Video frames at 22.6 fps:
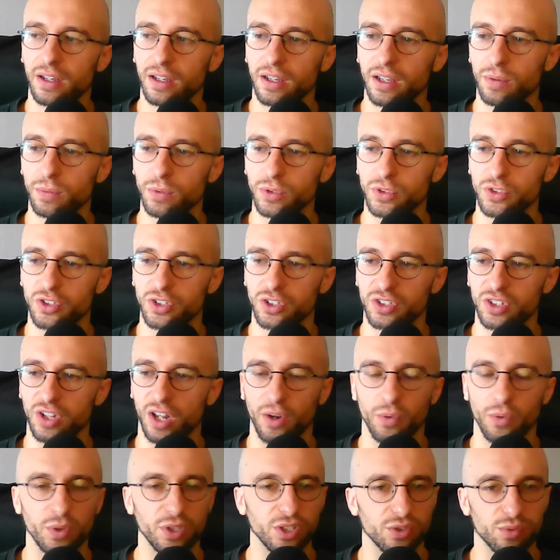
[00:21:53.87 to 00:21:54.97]
it was just like
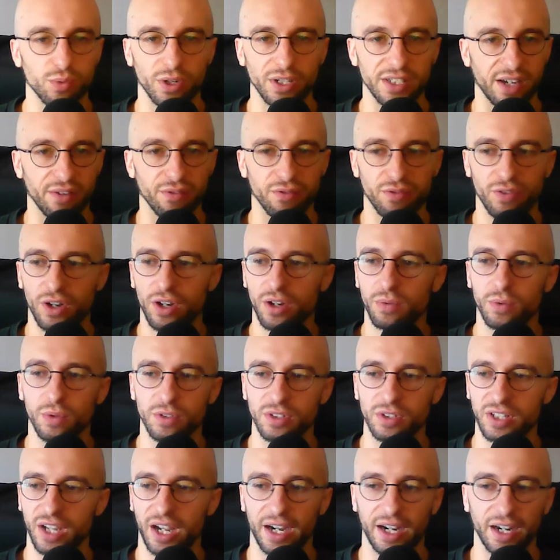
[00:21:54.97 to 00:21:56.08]
we just wanted to have fun. We were
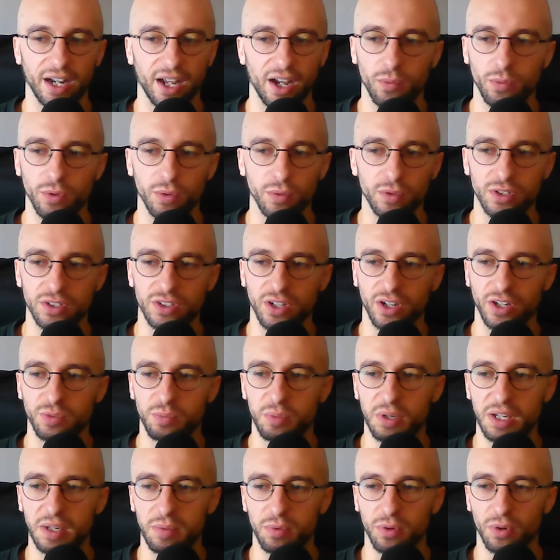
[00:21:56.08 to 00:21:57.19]
just hanging out. We were just nice
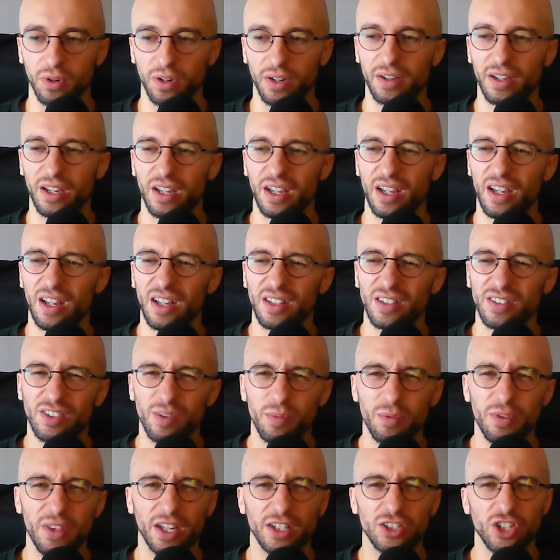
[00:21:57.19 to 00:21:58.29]
people, and it, some
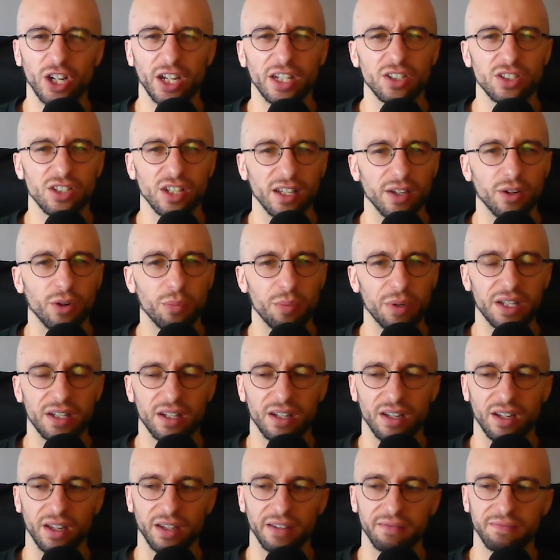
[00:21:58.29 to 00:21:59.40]
of that changed a little bit,
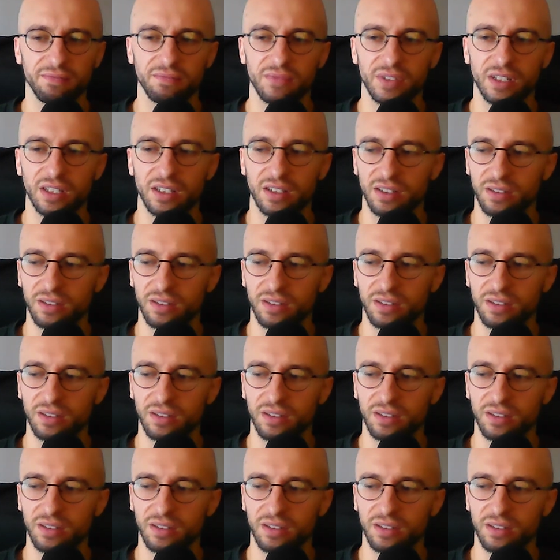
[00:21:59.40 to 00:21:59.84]
like in